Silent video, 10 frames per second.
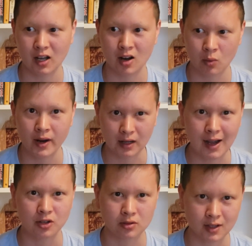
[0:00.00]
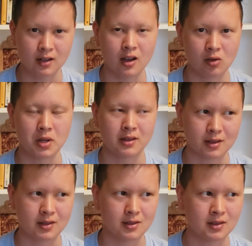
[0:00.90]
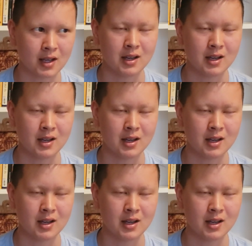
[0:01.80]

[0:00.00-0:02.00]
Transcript: oh wait, actually no, like, this is